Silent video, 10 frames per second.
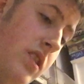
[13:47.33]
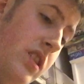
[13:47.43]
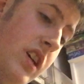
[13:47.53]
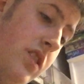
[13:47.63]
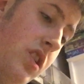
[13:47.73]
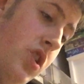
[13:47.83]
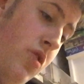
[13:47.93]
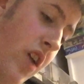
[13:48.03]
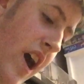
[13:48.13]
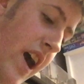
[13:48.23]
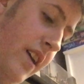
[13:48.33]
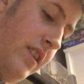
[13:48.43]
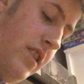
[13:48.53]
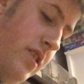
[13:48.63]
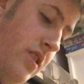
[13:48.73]
his signature
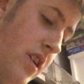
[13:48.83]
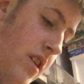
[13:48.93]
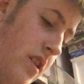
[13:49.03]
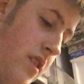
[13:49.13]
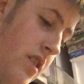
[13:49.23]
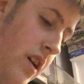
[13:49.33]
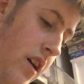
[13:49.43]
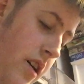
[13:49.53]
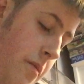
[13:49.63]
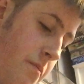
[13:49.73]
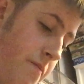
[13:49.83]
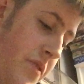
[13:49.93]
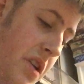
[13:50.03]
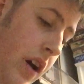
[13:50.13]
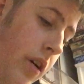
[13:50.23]
axe.
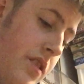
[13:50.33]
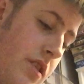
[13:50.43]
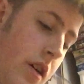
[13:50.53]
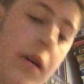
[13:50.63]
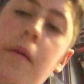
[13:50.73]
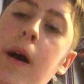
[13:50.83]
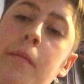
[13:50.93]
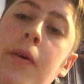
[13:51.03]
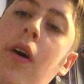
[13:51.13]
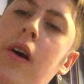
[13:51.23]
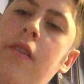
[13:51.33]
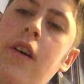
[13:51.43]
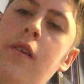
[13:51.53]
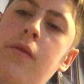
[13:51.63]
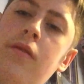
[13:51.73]
You guys know about
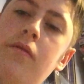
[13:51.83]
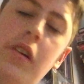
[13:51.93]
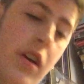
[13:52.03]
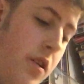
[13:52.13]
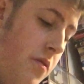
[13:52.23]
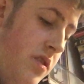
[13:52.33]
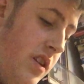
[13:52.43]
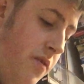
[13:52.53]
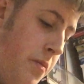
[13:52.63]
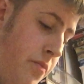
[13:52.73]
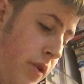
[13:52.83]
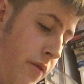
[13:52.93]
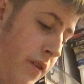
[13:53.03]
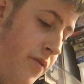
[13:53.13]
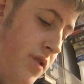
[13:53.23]
Pyro. You know he's never been
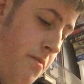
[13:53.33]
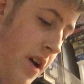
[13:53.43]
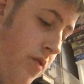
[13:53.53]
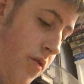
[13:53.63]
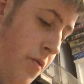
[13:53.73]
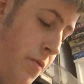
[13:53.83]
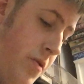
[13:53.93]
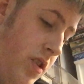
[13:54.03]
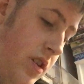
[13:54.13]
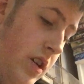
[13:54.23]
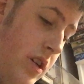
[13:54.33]
proven if he's a man or a woman.